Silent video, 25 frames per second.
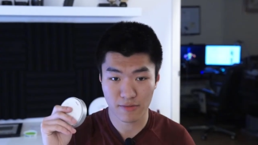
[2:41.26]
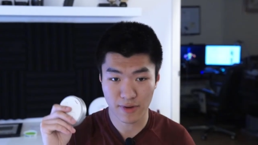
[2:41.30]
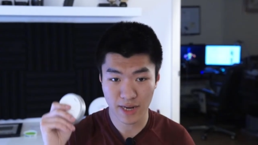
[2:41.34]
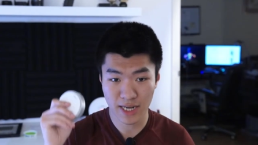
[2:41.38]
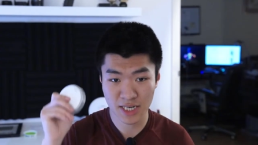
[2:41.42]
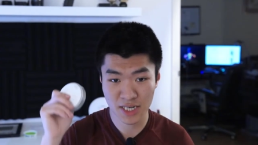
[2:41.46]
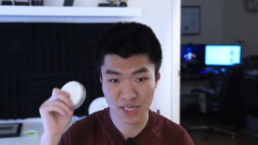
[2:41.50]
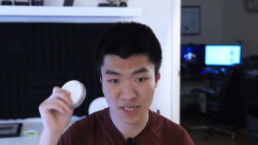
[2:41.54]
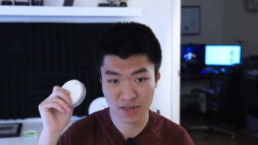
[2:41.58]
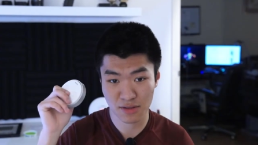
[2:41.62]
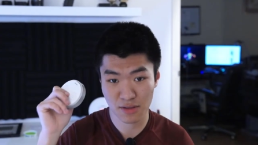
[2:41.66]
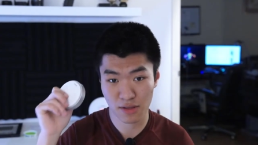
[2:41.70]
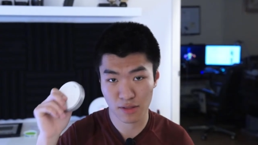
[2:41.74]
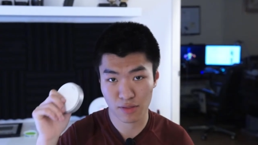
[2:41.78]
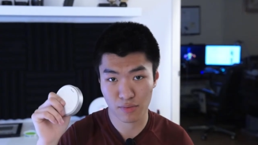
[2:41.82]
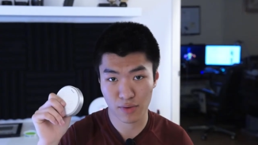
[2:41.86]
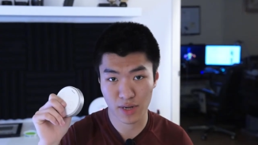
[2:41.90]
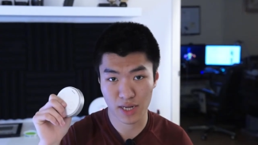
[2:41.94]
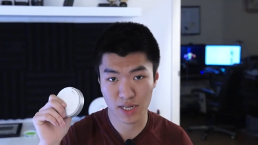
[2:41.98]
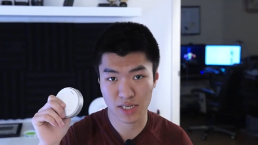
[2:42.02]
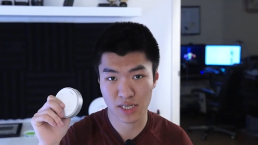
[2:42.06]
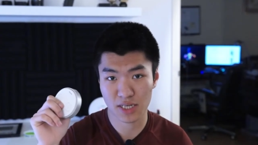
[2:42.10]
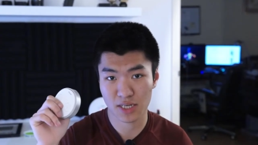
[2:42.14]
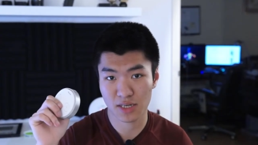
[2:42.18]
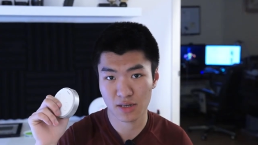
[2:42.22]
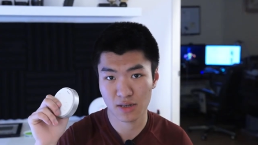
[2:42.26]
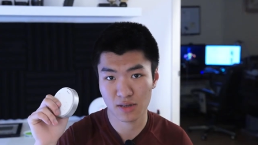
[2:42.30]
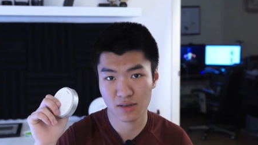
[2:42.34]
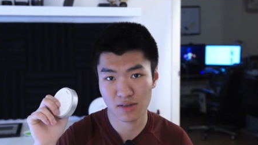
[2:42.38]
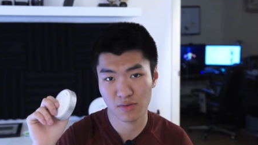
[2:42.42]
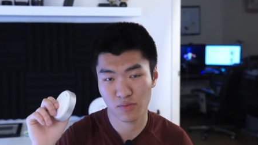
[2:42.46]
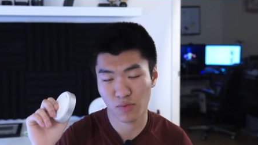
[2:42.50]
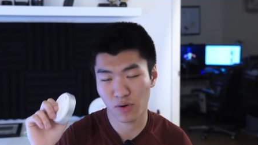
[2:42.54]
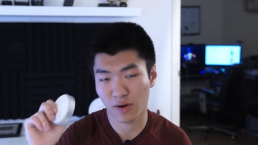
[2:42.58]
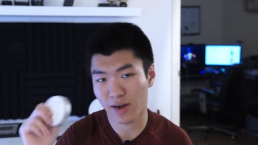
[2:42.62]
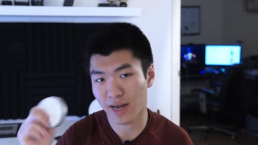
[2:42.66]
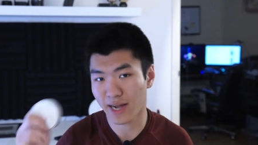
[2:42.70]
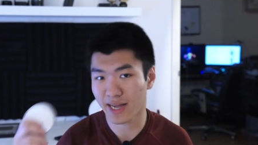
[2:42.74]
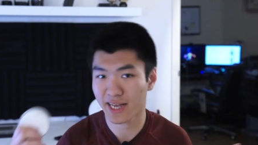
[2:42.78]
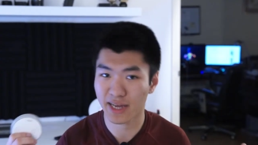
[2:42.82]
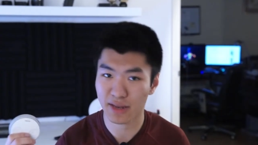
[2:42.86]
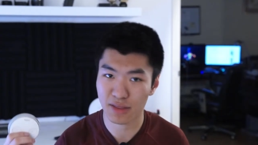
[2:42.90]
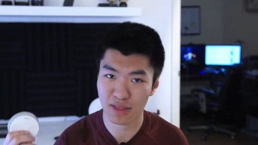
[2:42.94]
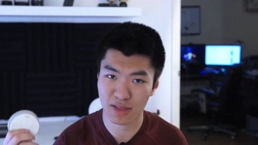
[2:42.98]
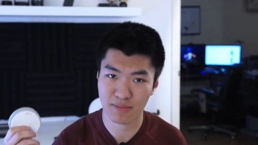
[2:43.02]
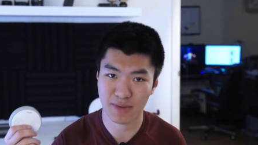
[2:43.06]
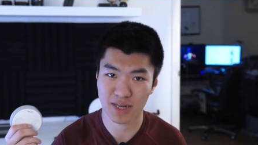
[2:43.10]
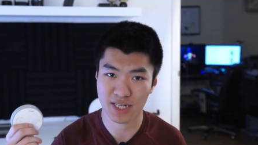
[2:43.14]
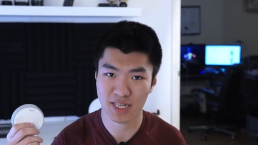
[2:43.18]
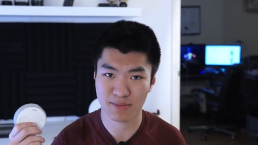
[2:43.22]
range on the switch, well, I
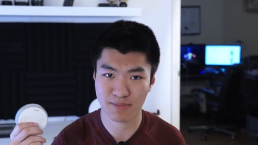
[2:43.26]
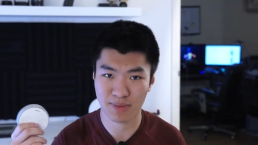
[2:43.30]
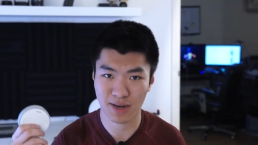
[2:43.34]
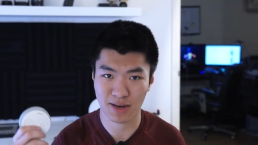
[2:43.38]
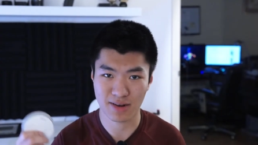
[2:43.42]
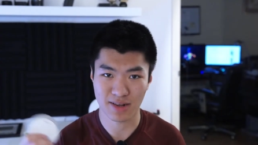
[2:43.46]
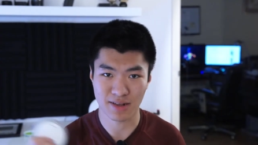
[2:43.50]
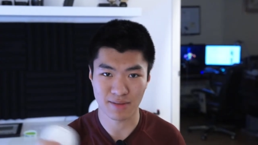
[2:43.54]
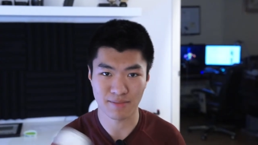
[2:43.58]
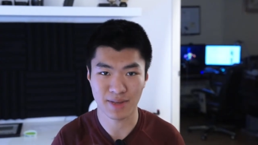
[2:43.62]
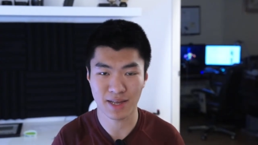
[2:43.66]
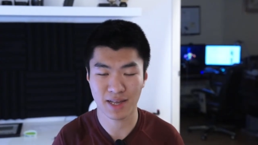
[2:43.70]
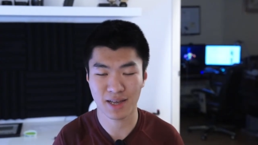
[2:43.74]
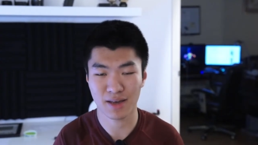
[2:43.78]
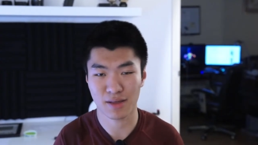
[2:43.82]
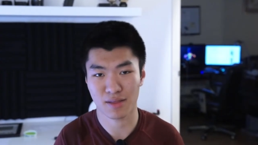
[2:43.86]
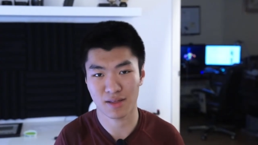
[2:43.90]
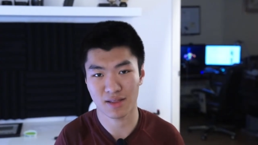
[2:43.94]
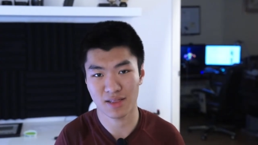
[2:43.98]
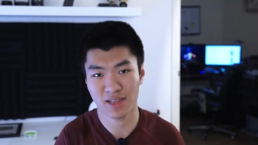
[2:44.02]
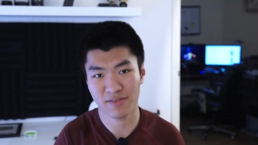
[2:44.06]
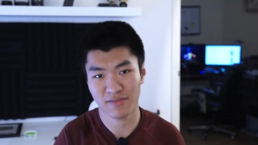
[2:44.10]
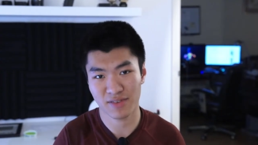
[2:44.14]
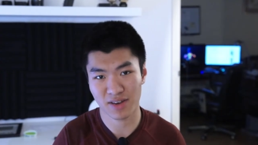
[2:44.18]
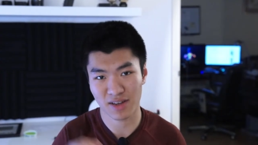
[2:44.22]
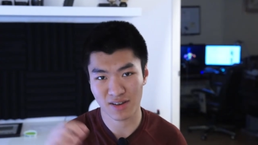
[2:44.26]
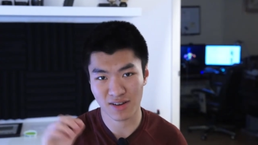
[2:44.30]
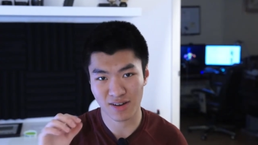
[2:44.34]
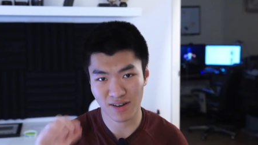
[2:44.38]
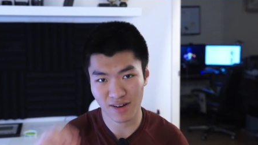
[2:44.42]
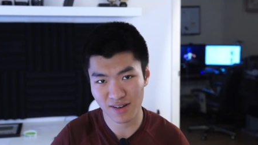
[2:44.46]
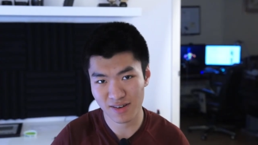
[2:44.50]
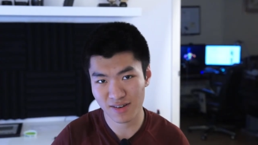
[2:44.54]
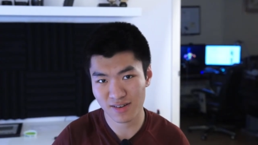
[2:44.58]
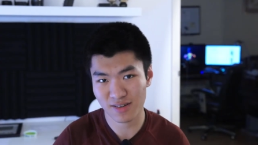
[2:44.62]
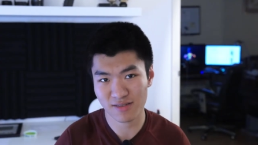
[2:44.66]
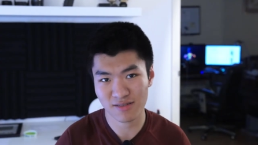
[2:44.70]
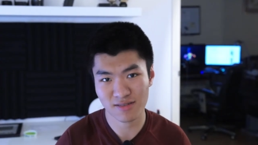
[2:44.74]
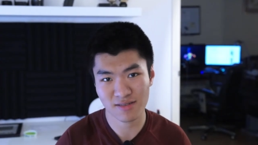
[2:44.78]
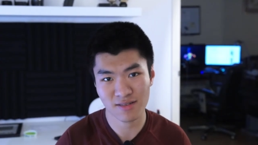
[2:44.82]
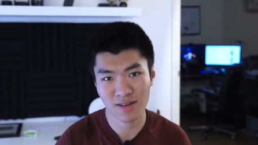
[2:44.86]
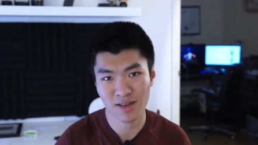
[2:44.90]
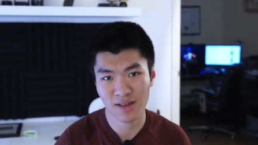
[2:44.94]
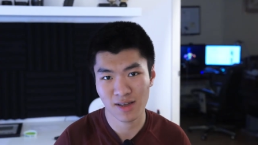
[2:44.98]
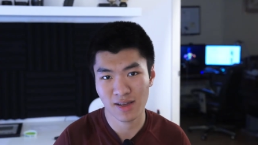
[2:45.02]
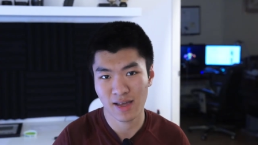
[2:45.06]
can't say much about it because I live in a condo